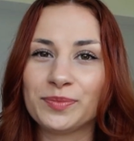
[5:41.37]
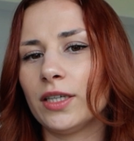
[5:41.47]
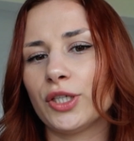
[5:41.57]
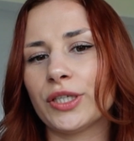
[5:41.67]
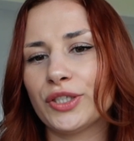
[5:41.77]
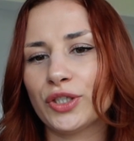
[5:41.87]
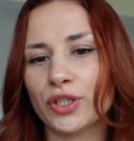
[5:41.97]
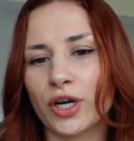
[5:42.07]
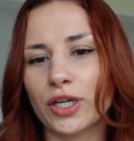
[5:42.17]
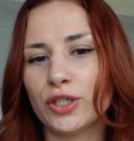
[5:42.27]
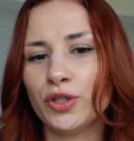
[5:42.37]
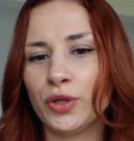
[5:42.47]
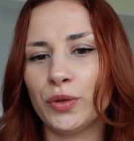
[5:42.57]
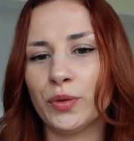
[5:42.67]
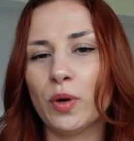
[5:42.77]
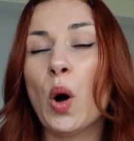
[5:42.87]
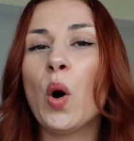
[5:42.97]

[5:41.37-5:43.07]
That you can start to